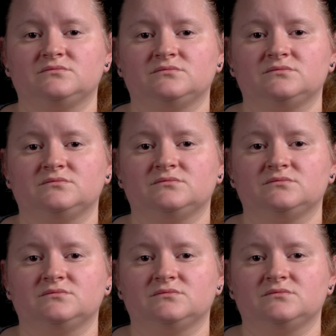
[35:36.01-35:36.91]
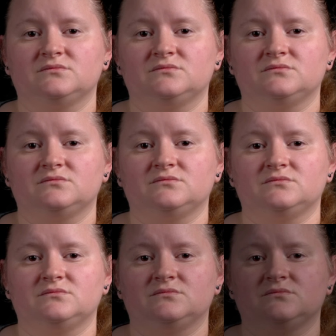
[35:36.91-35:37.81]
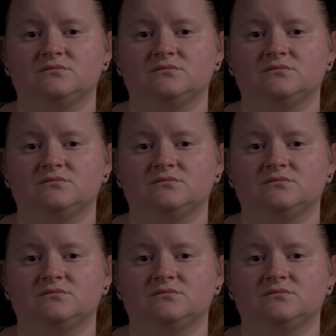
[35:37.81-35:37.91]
[no speech]